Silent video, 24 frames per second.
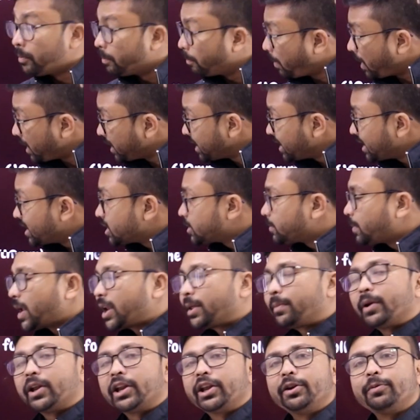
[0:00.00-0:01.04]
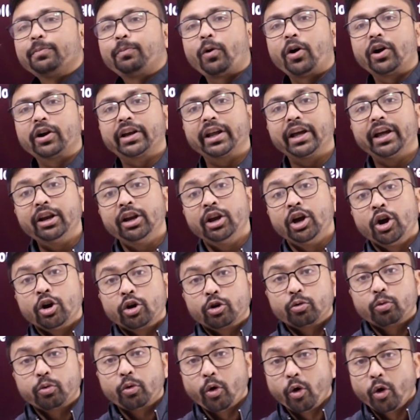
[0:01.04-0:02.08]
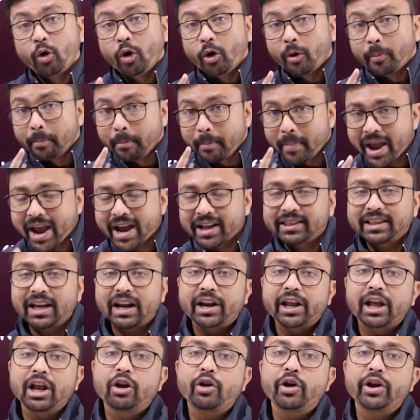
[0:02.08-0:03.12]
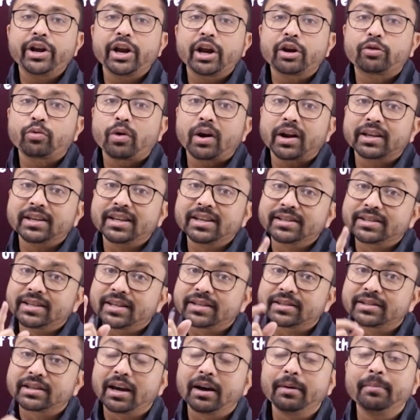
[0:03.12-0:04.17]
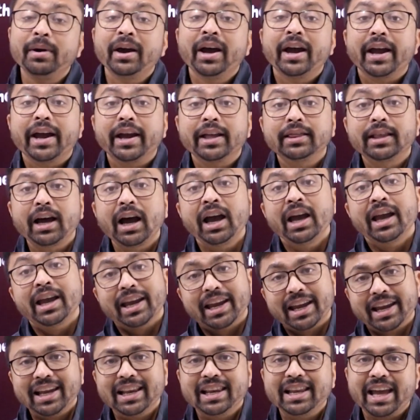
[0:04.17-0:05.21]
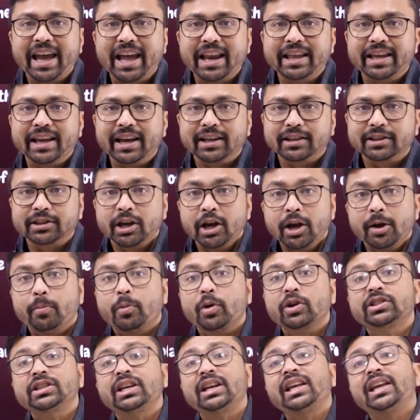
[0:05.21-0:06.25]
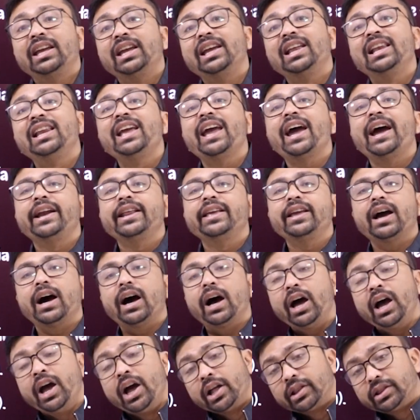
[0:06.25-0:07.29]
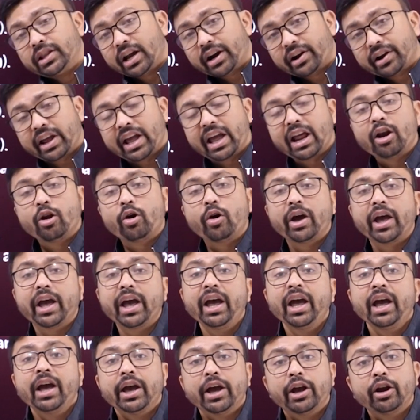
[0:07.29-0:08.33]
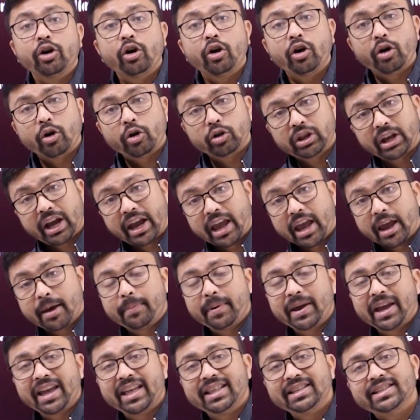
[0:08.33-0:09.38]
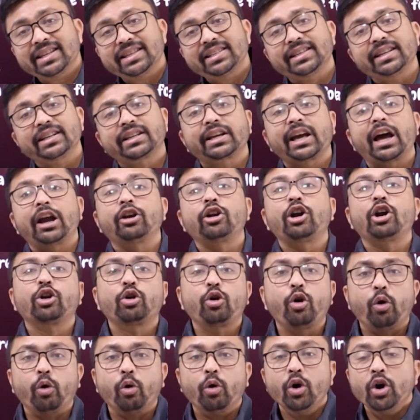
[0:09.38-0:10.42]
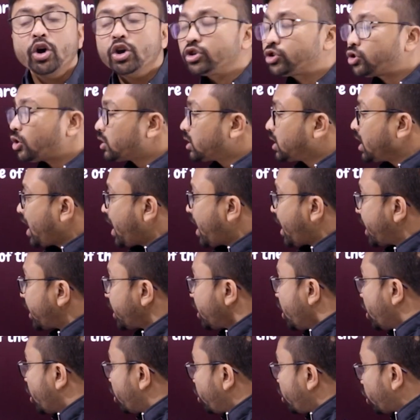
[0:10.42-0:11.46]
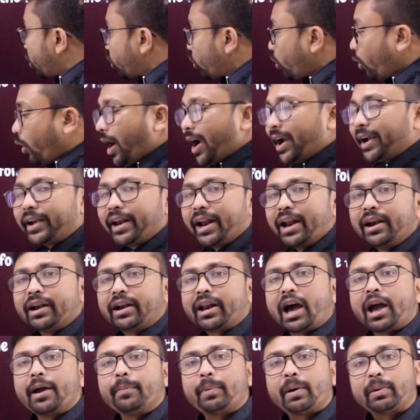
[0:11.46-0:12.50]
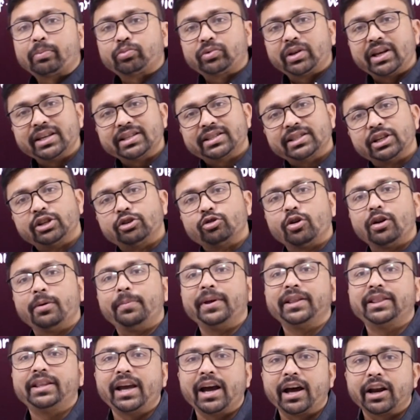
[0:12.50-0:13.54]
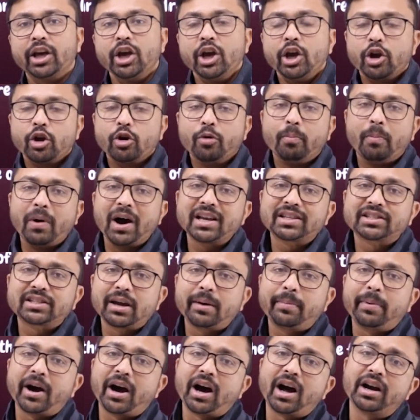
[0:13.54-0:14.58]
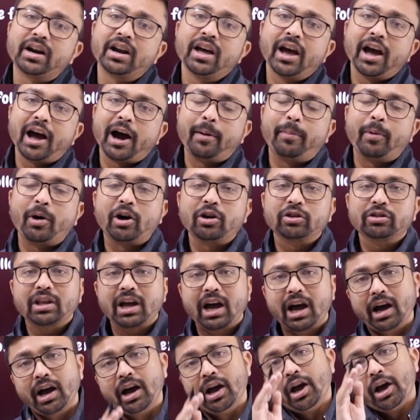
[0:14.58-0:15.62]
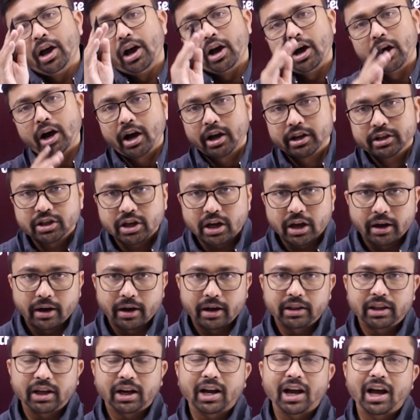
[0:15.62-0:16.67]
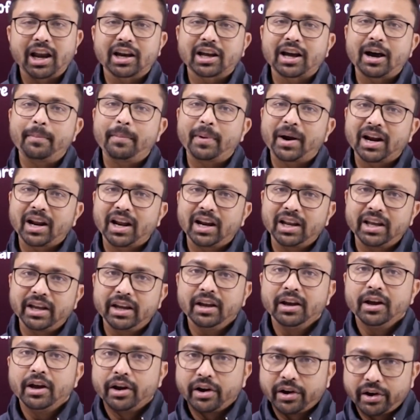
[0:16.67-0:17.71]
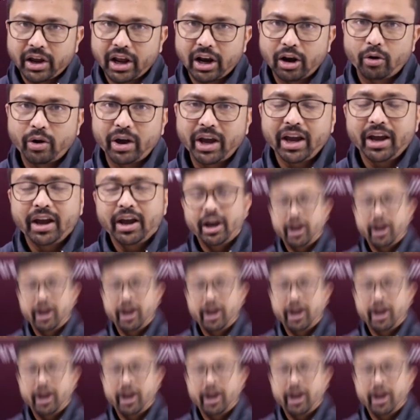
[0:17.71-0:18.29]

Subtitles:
But it is very, very important to make the railway networking system in the hilly areas, because in hilly area the railway, the heavy engines, it cannot go. So there, toy train type of things it will be there. You must have heard about the Kalka Manali railway.